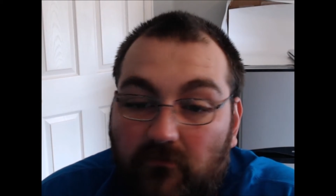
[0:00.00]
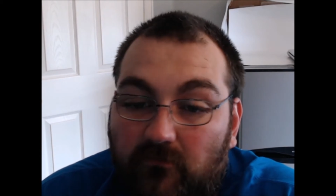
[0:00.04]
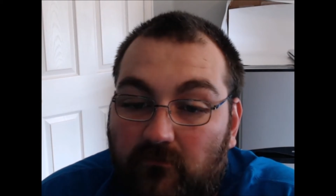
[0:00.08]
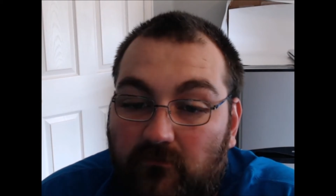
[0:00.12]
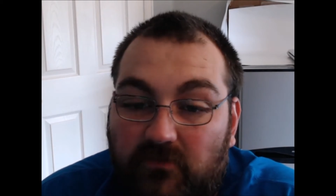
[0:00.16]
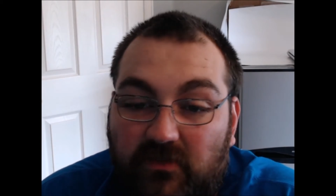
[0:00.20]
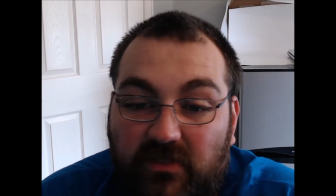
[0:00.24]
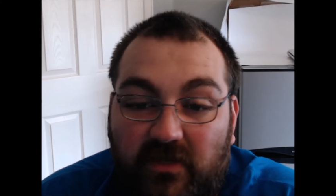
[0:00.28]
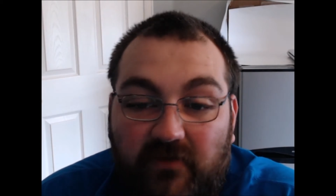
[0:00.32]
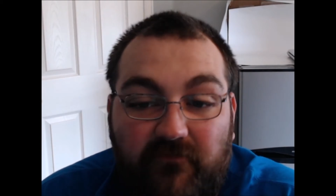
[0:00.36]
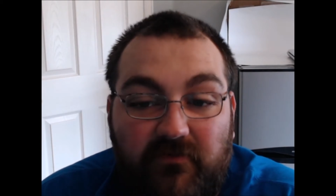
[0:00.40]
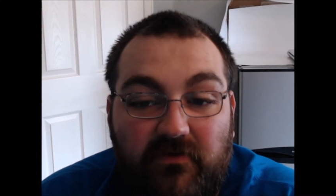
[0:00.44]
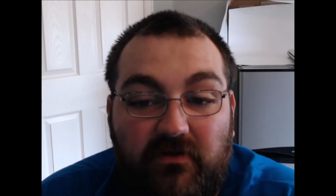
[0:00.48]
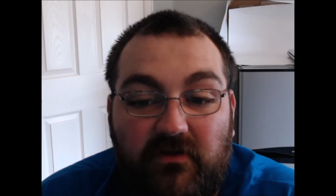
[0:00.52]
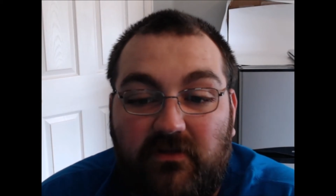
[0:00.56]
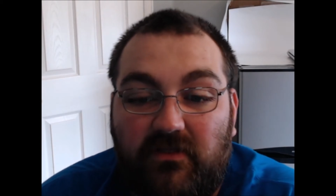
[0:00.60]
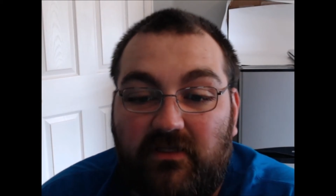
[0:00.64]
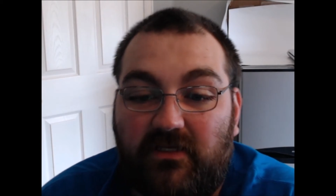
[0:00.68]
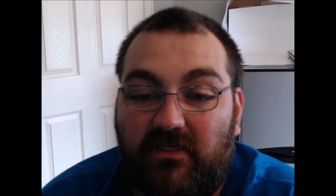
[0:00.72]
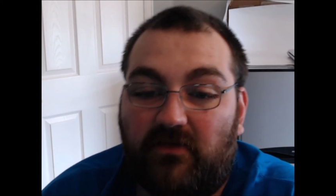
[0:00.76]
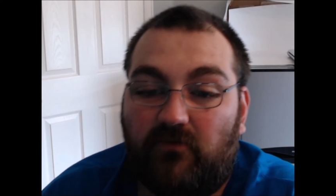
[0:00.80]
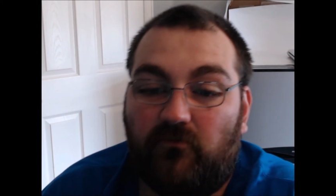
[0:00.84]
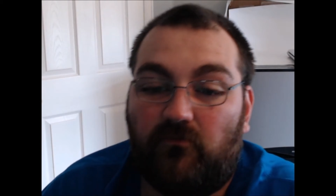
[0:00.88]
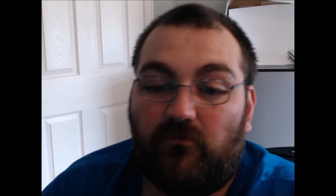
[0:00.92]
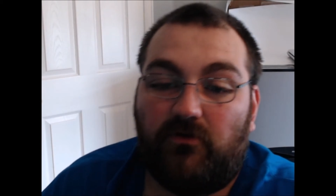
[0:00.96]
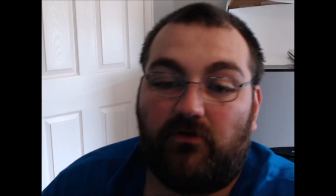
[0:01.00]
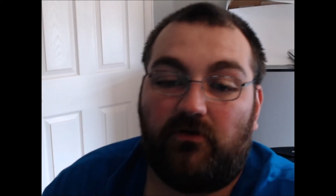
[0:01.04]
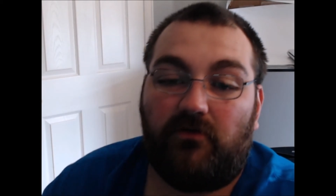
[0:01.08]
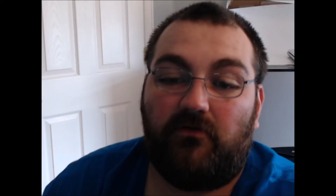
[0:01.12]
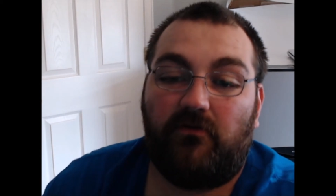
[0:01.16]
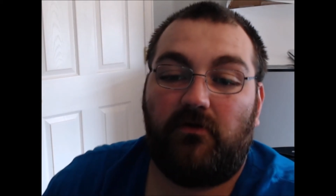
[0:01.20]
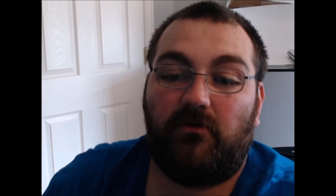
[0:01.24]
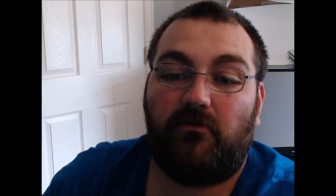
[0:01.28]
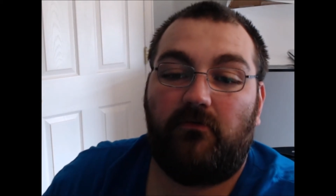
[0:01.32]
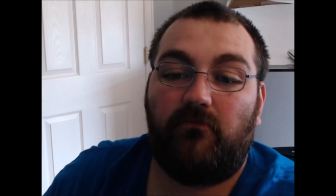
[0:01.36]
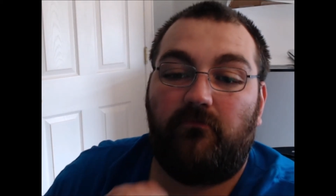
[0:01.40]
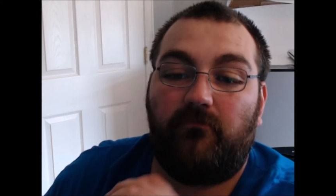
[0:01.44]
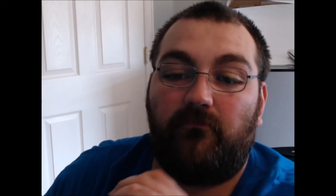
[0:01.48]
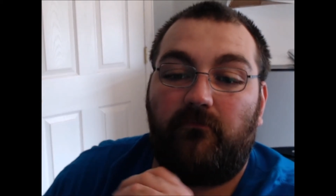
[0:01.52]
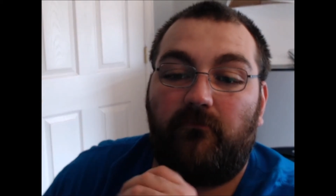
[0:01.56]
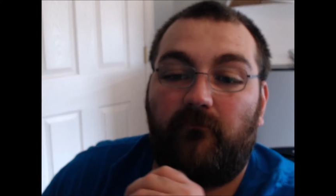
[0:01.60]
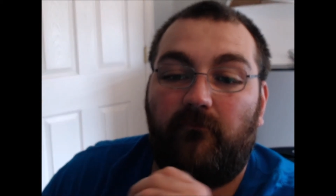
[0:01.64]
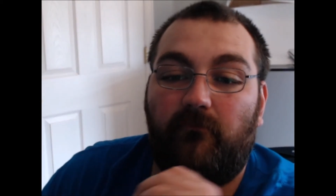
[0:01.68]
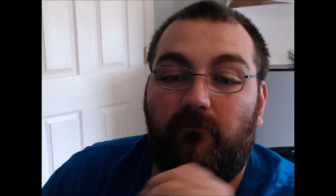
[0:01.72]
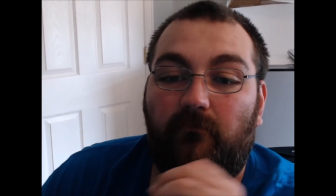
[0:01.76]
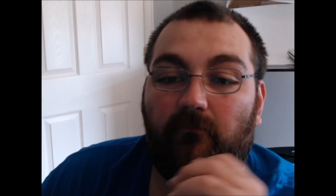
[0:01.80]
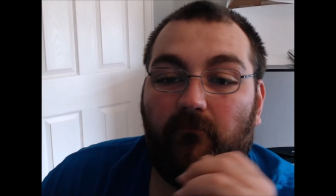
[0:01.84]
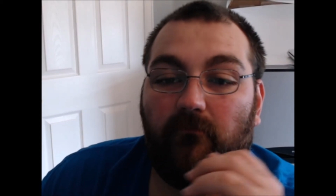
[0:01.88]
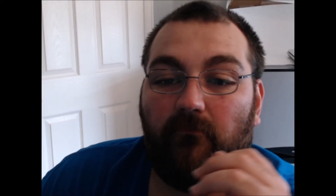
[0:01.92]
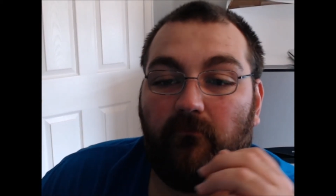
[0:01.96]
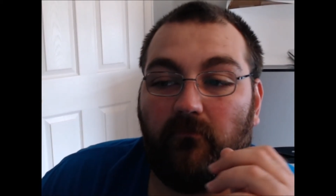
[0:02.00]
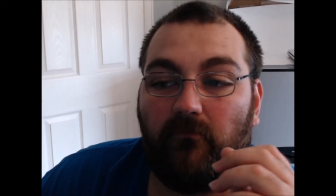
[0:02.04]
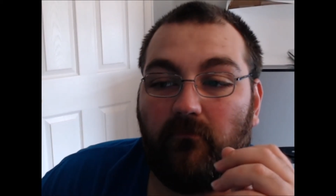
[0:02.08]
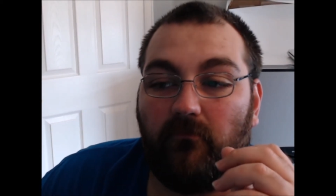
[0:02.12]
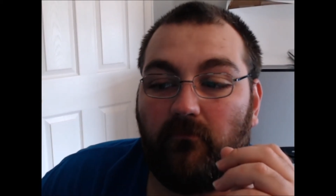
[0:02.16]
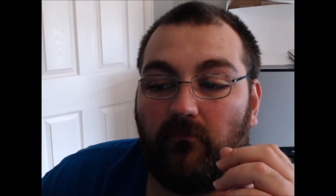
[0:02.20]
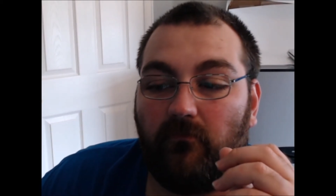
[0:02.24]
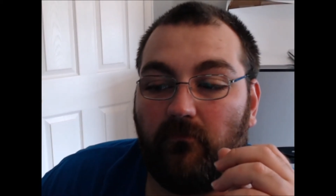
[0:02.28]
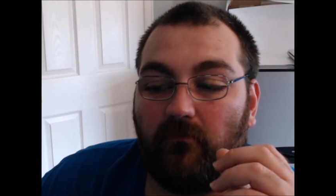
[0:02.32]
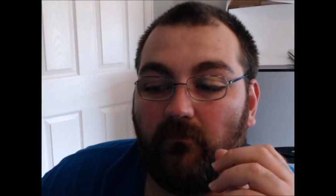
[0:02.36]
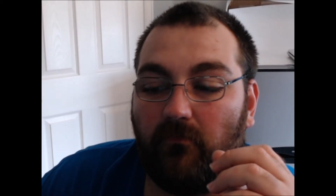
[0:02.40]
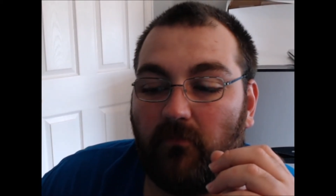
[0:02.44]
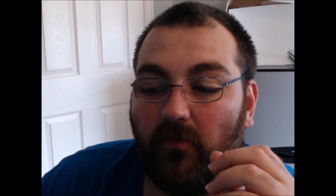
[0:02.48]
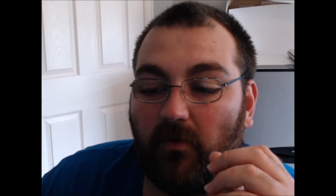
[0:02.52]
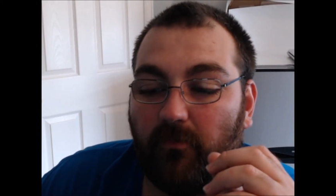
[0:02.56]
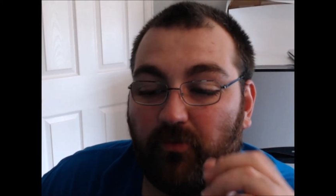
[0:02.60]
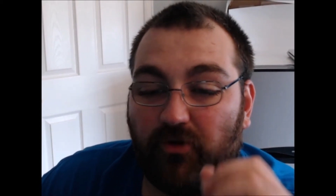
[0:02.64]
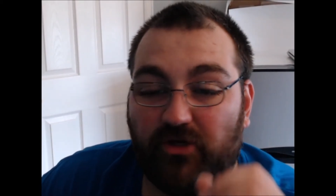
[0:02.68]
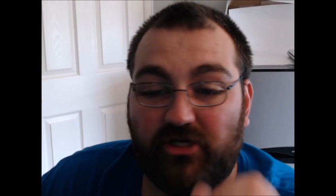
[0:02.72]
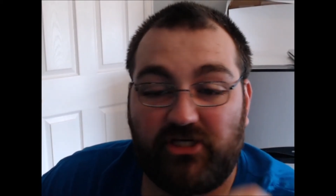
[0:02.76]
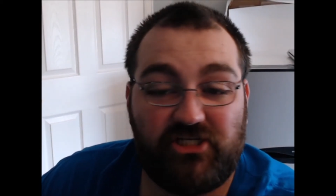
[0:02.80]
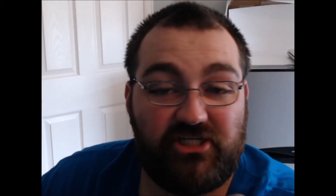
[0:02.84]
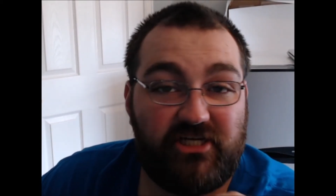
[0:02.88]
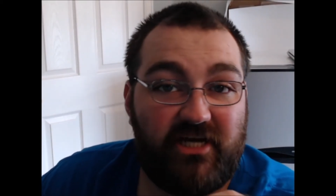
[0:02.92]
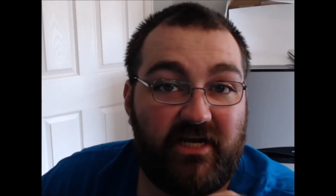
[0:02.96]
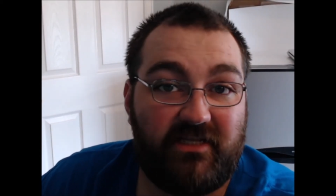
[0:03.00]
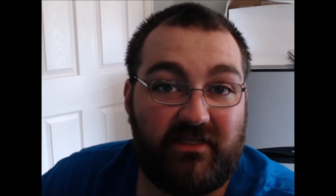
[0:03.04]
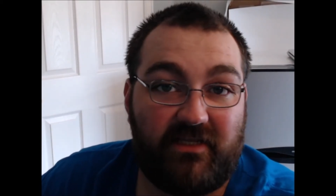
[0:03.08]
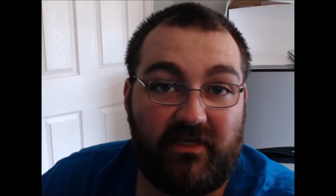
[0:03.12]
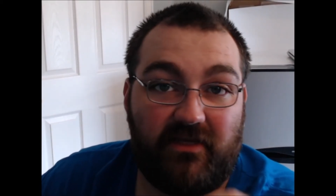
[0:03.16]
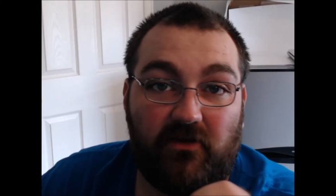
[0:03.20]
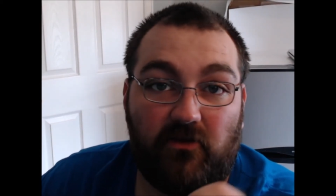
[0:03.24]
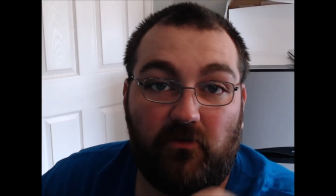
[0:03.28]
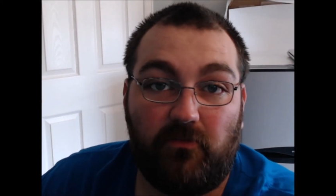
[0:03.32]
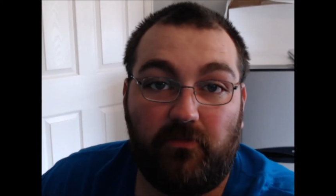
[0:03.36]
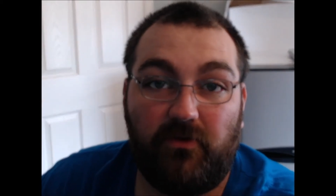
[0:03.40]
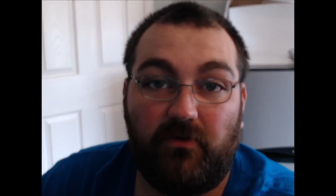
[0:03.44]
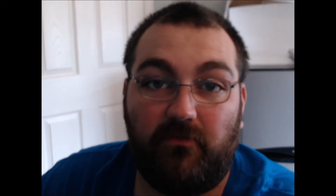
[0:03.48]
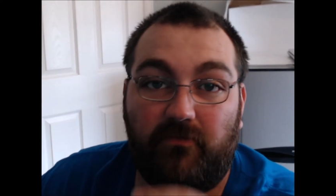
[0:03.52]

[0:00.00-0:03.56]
Definitely would appreciate the help,